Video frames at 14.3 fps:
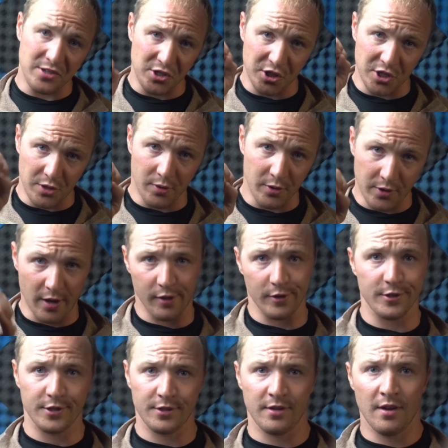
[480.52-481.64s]
zero
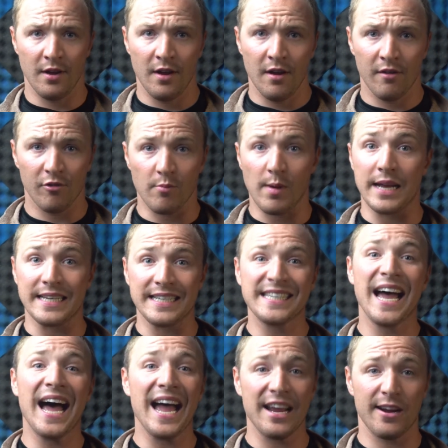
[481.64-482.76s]
dollars for my
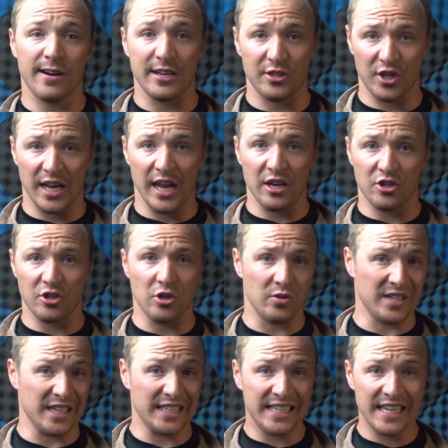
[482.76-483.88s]
entire education
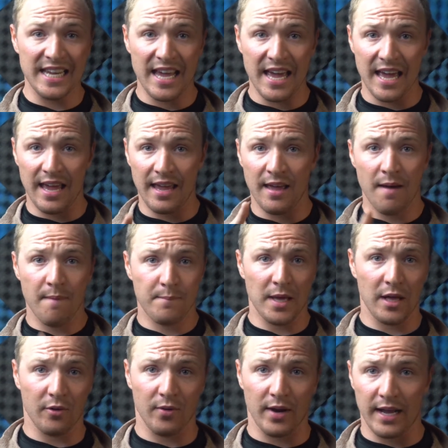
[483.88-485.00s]
using TA,
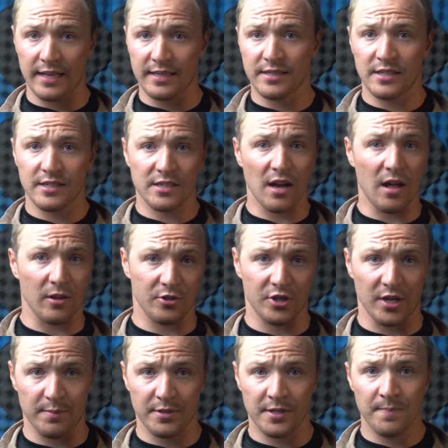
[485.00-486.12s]
Pell Grants,
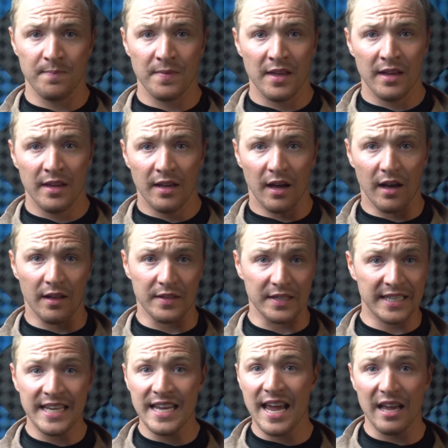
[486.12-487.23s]
scholarships. Uh, the
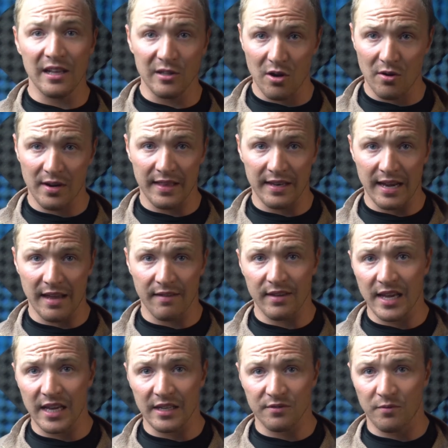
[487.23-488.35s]
TA alone in the
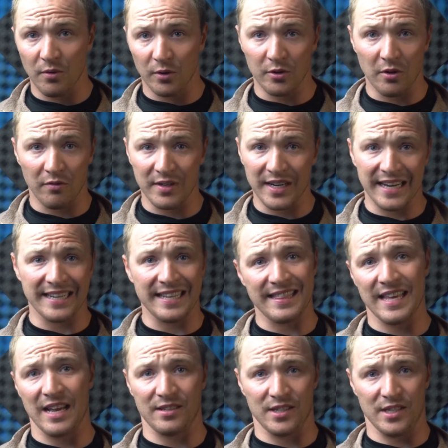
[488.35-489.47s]
Navy has forked over
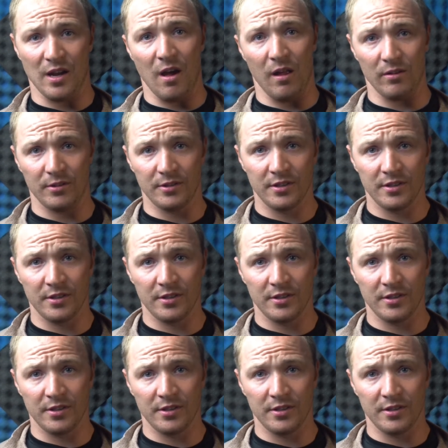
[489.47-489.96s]
$19,000.